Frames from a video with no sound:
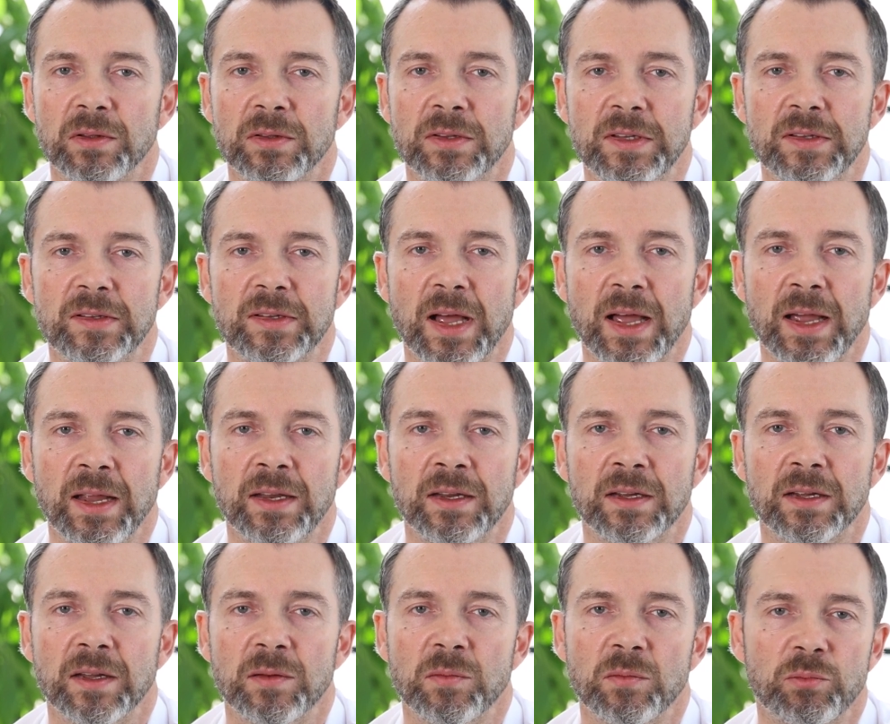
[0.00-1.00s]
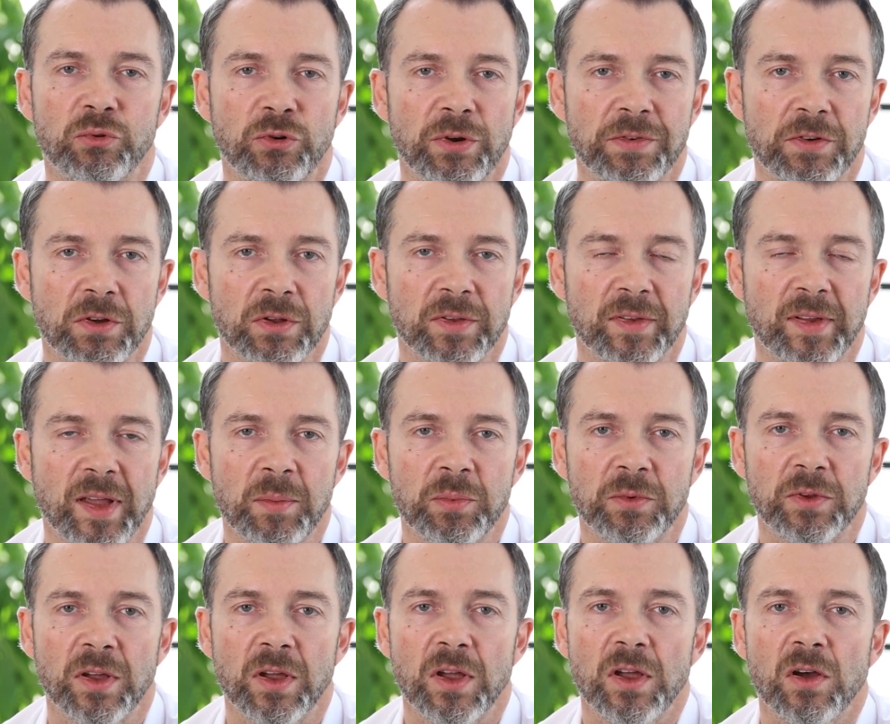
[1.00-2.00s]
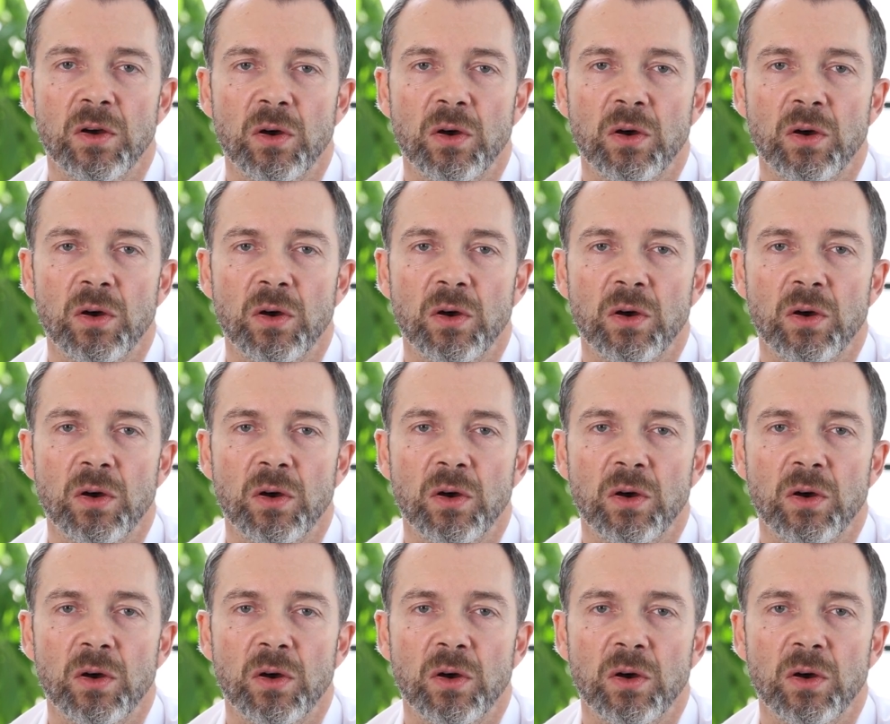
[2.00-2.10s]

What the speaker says: design and brief concept,